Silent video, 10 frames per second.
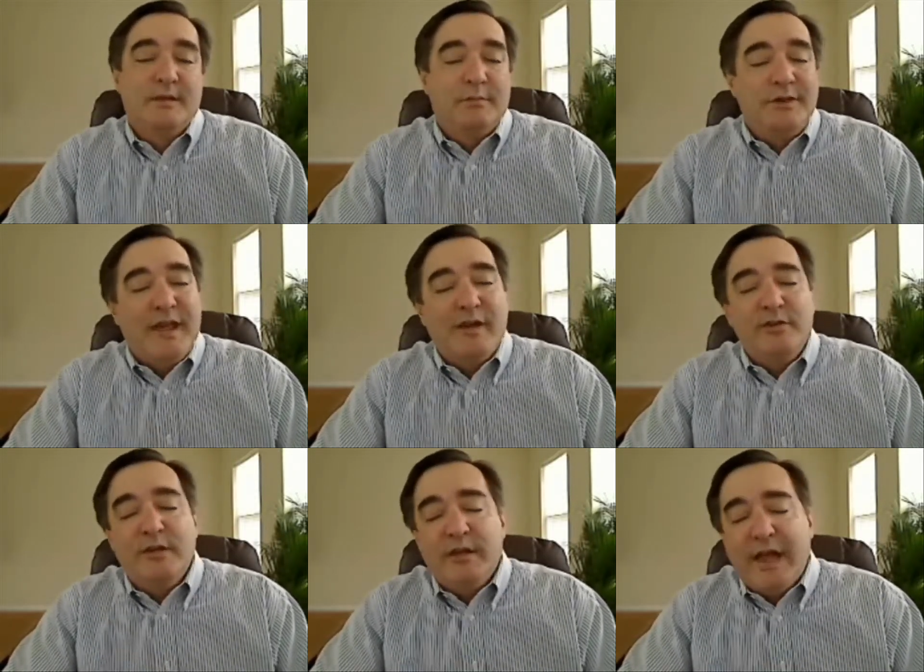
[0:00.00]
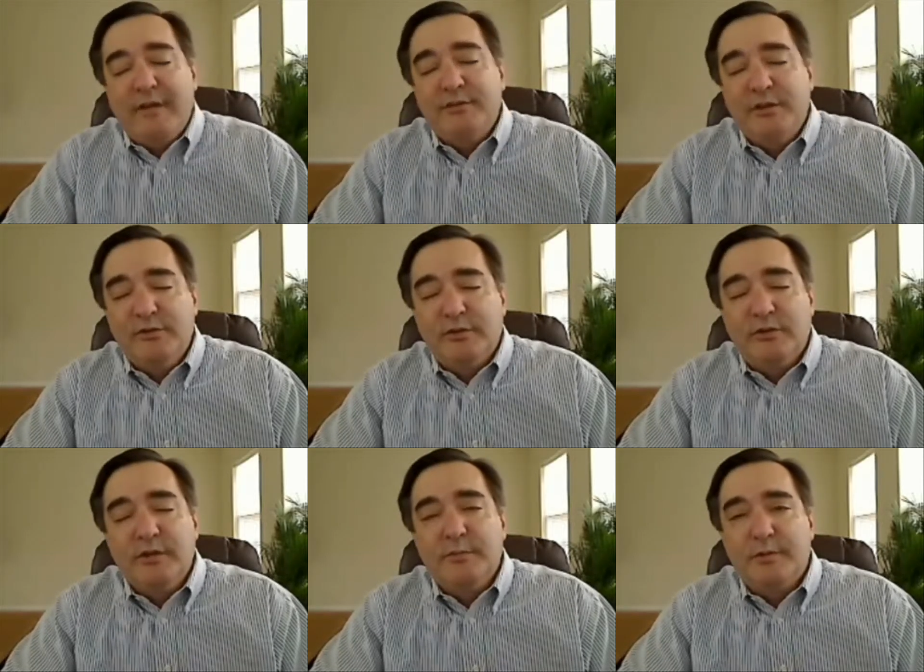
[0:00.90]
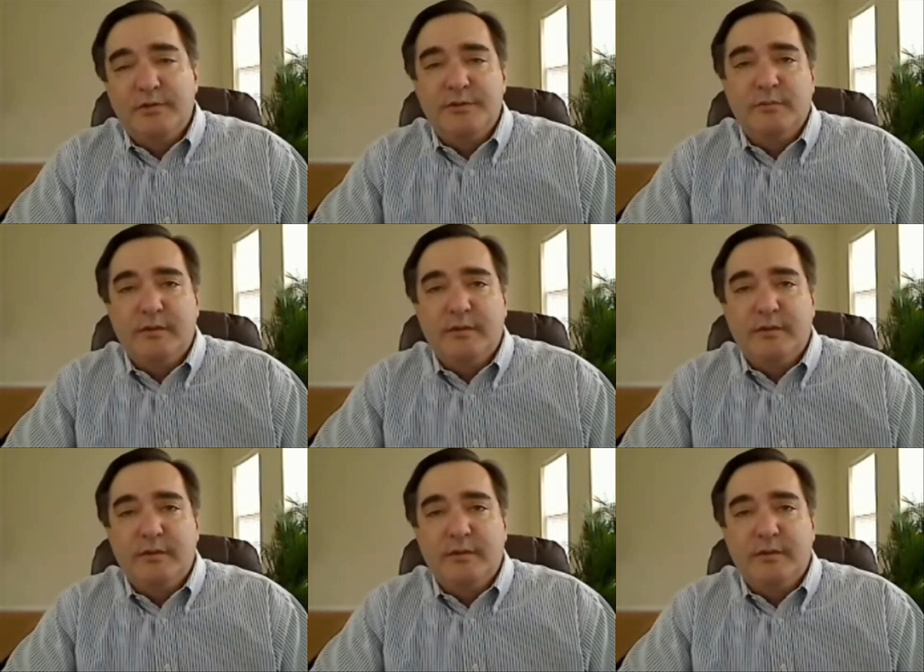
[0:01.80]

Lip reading: But now you can have to use only the person